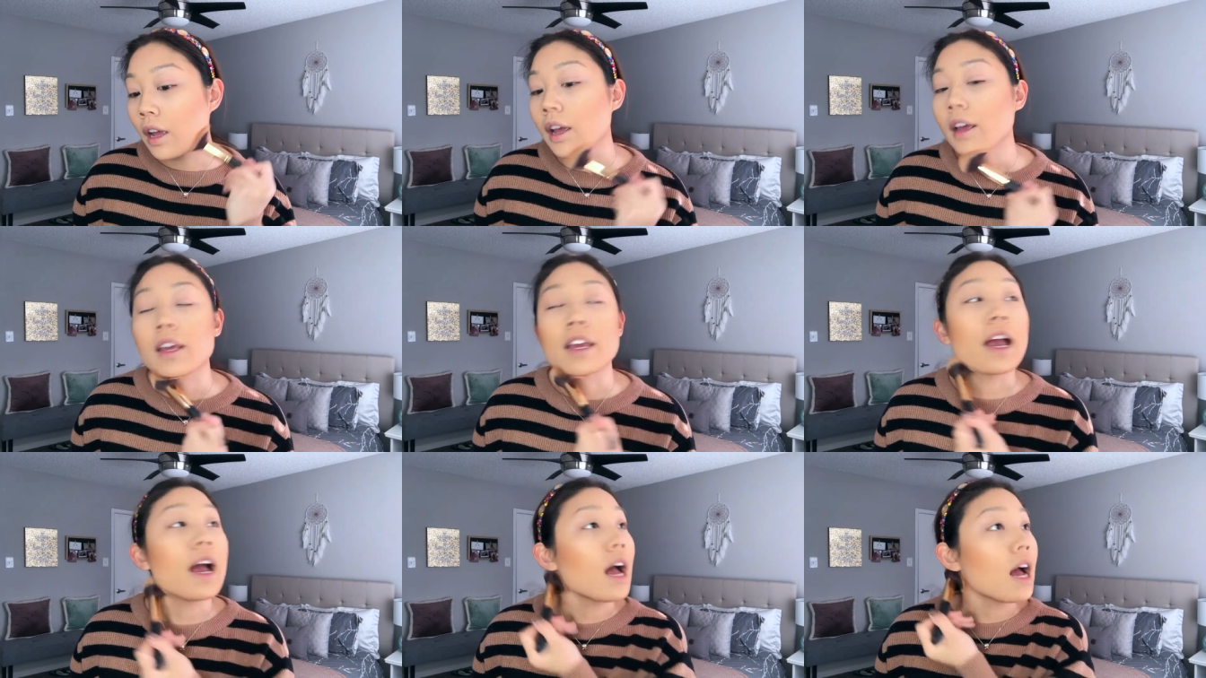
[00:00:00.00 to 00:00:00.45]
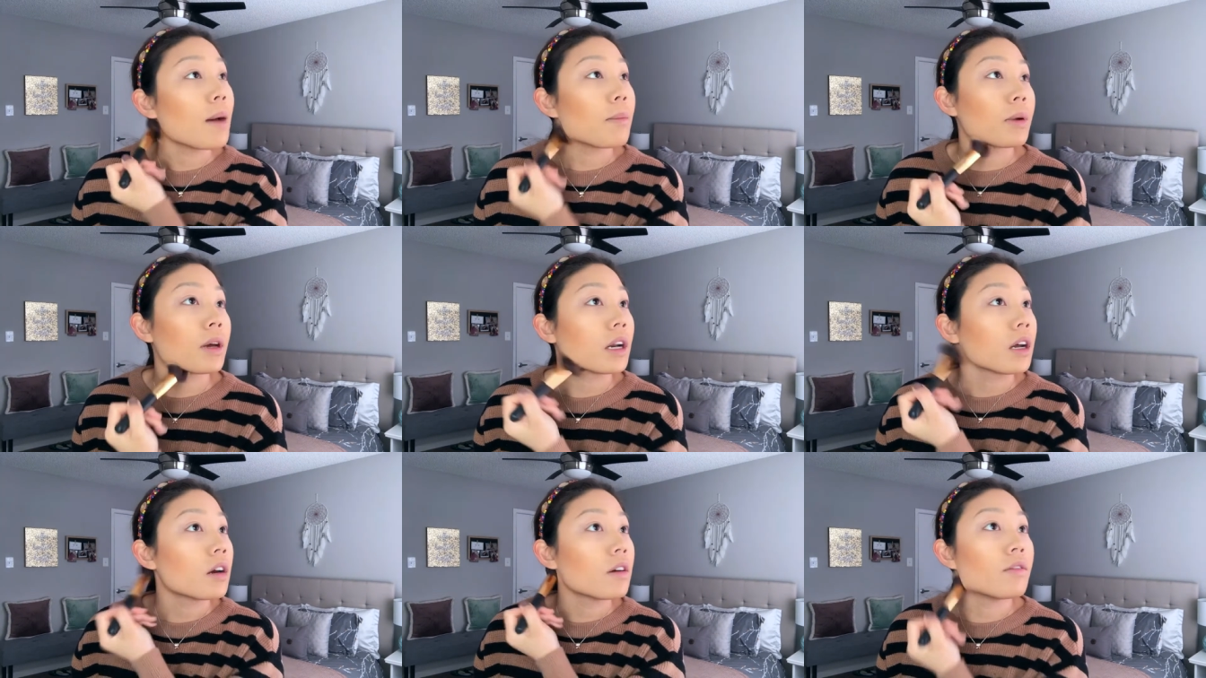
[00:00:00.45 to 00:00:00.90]
yeah, I'm
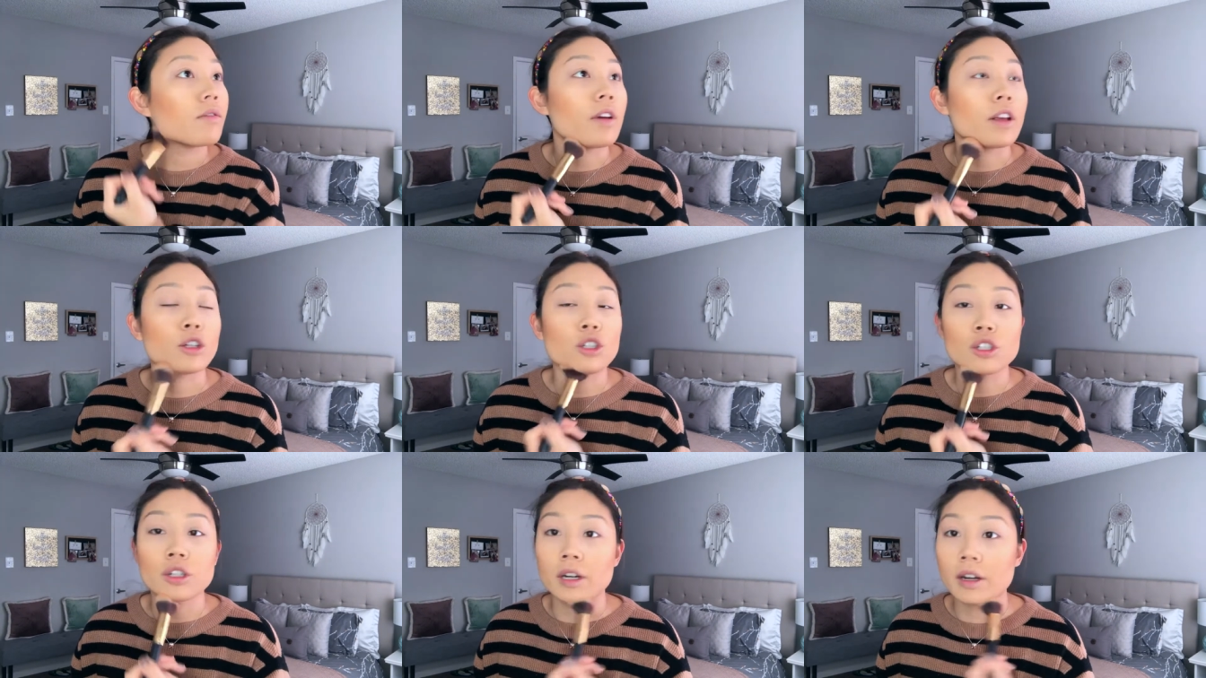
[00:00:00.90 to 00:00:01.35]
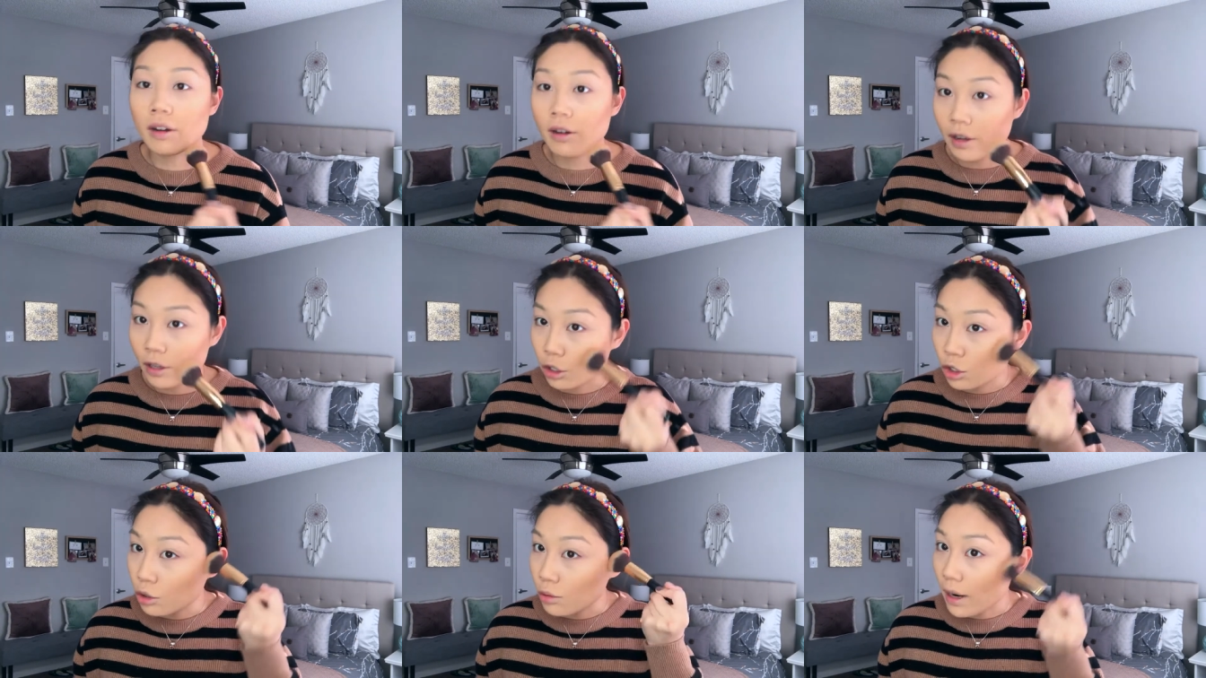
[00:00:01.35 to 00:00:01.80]
gonna venture out
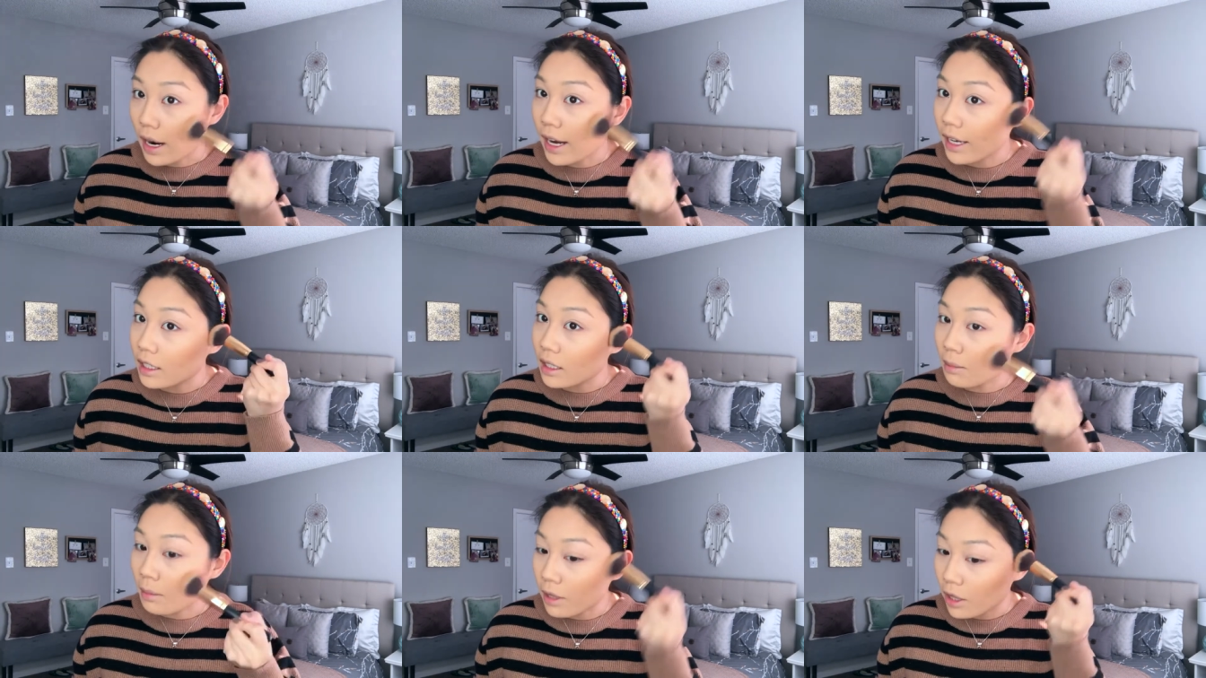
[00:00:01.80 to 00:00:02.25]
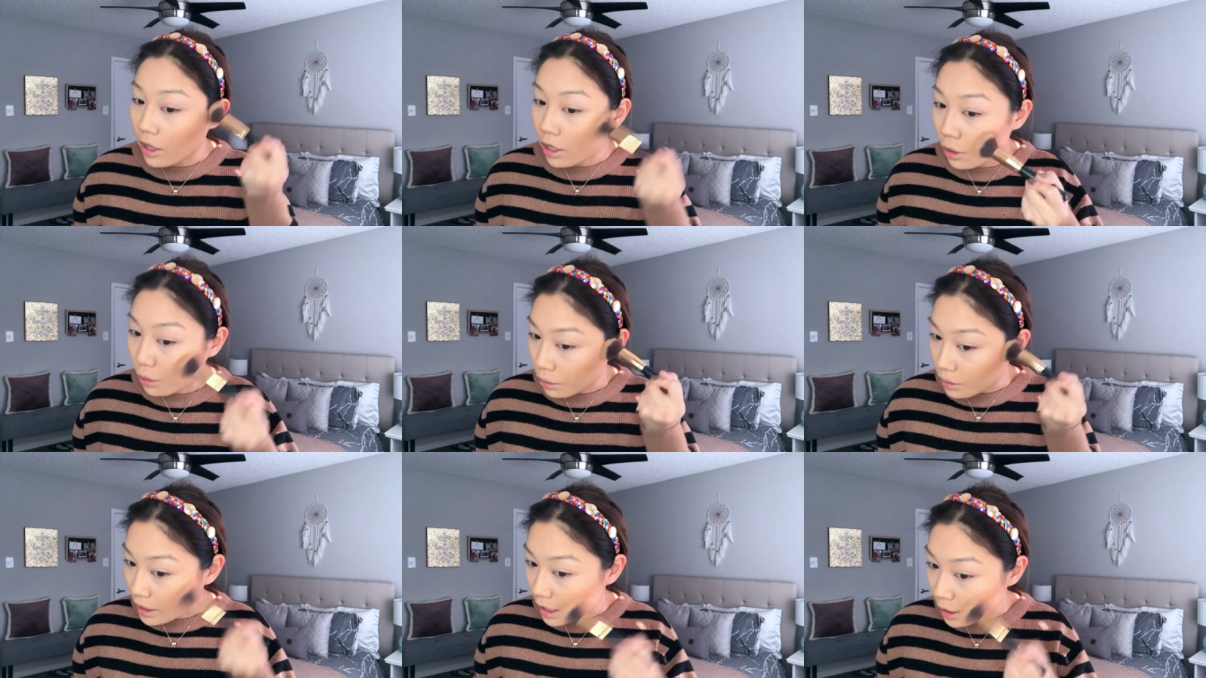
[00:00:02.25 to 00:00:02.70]
and try some of
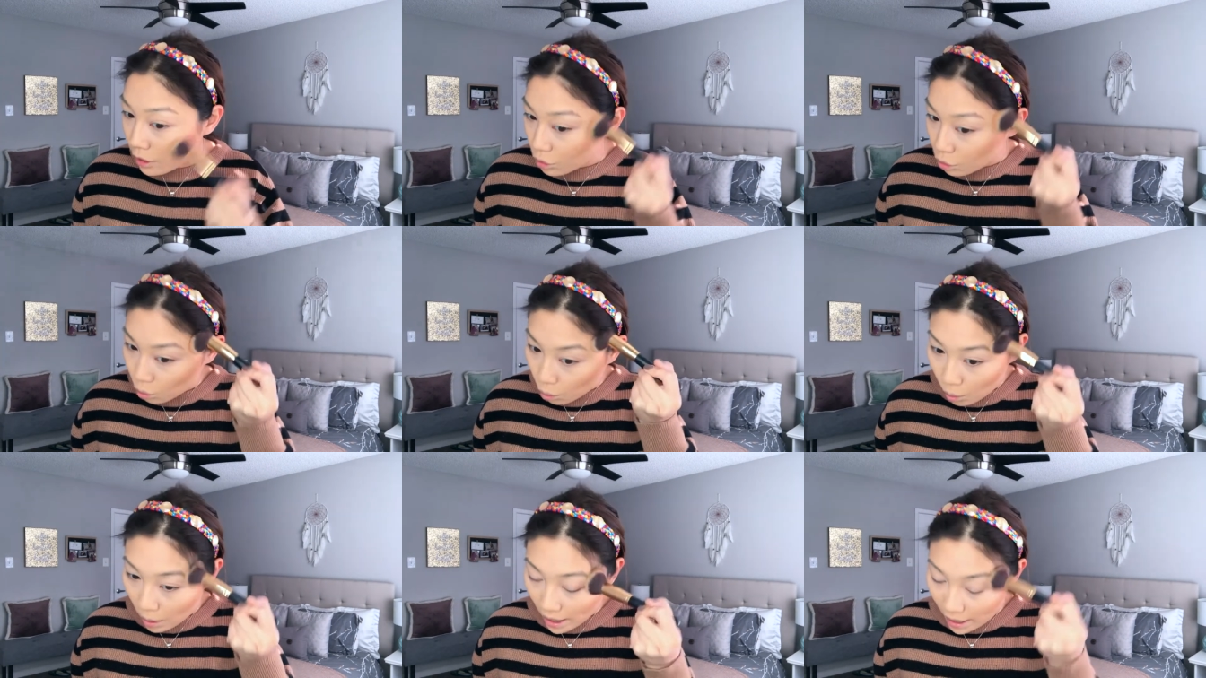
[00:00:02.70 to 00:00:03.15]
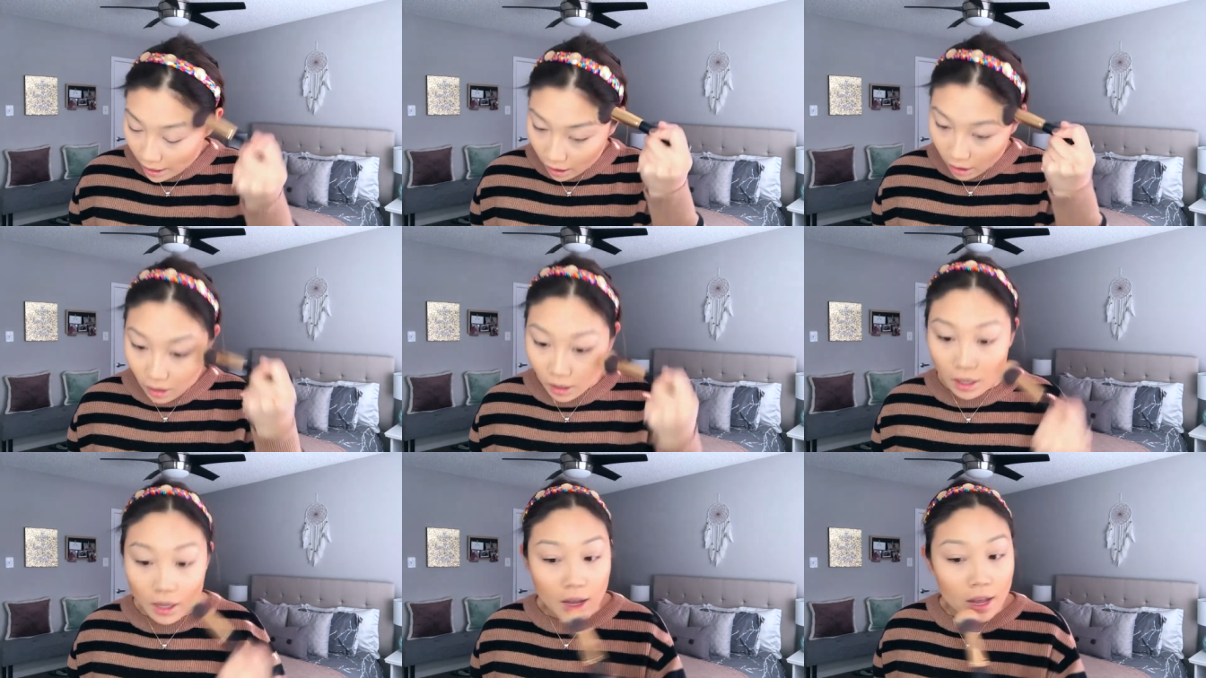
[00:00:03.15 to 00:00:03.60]
those as
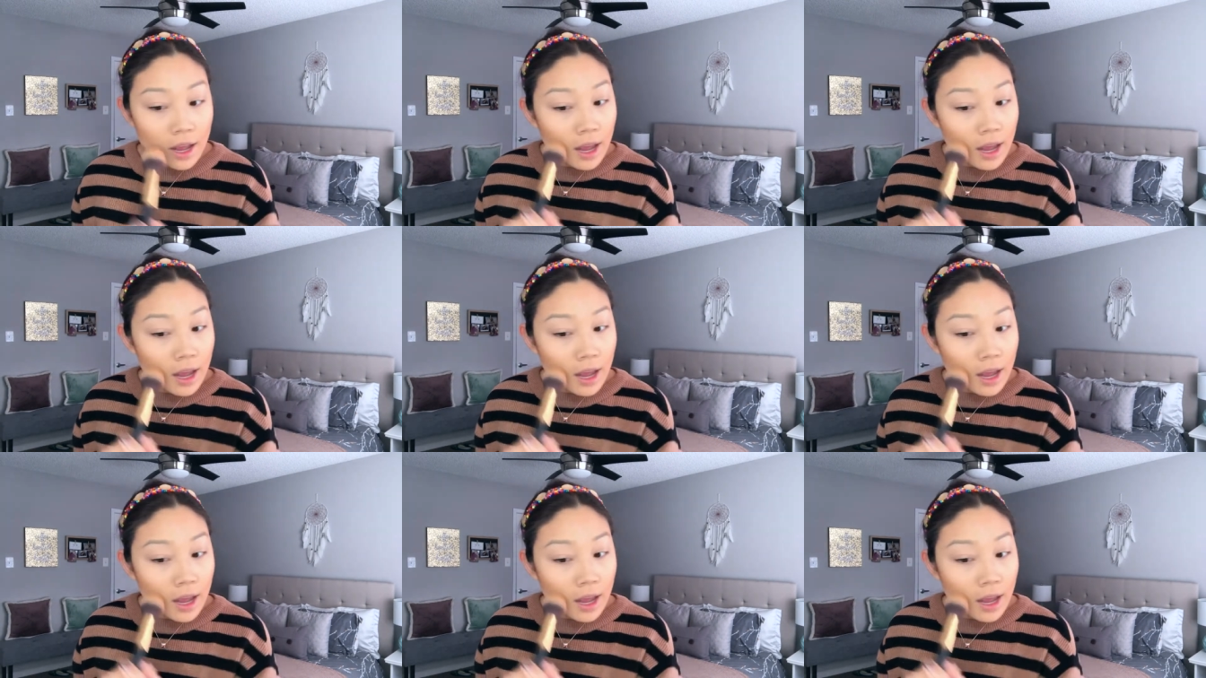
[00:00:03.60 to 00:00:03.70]
well.